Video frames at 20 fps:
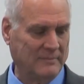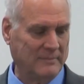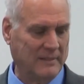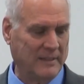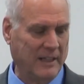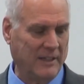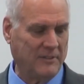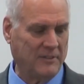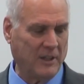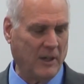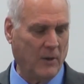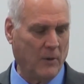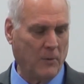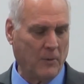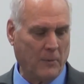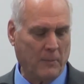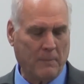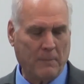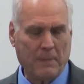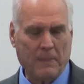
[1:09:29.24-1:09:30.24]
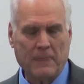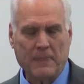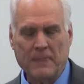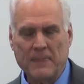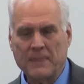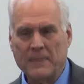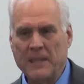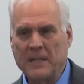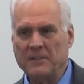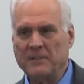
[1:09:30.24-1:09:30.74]
And so
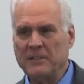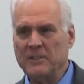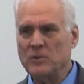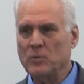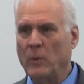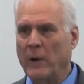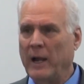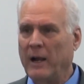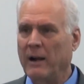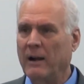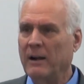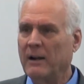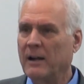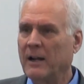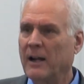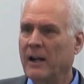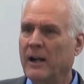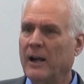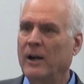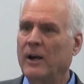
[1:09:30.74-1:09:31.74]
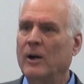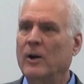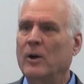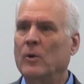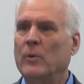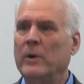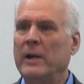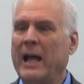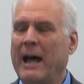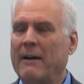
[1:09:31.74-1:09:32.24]
this is where
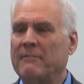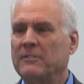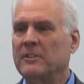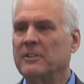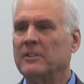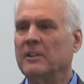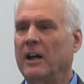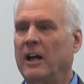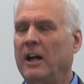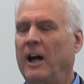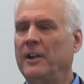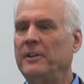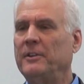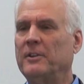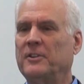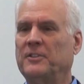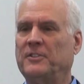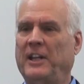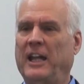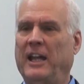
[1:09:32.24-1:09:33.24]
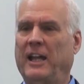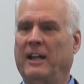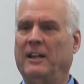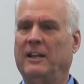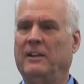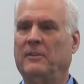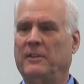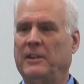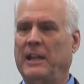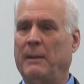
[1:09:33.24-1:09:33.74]
we have to understand
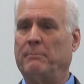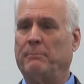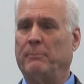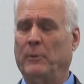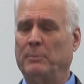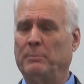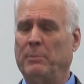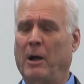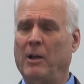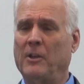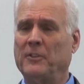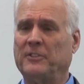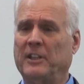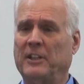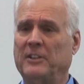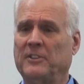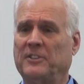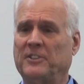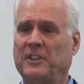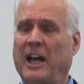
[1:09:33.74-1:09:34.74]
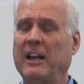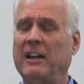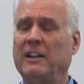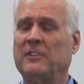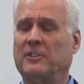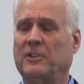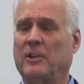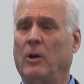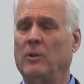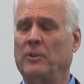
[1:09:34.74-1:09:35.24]
that when Paul says science
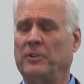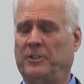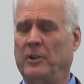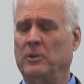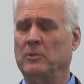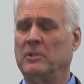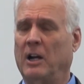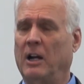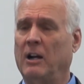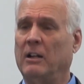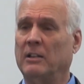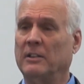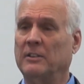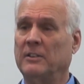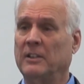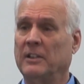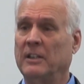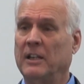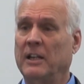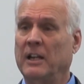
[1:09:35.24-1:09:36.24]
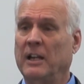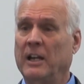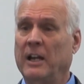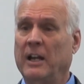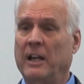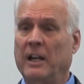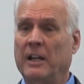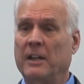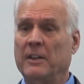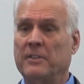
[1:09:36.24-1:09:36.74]
so called,
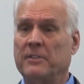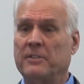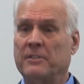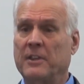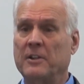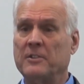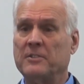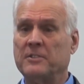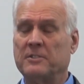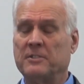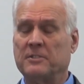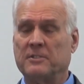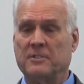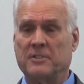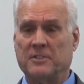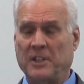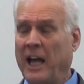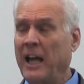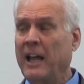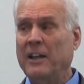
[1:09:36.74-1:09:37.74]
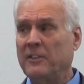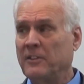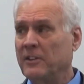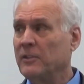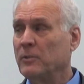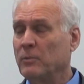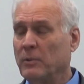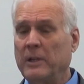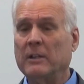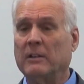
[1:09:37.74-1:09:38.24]
there's, science
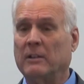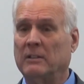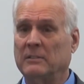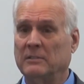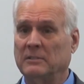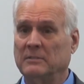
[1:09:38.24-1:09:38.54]
is real.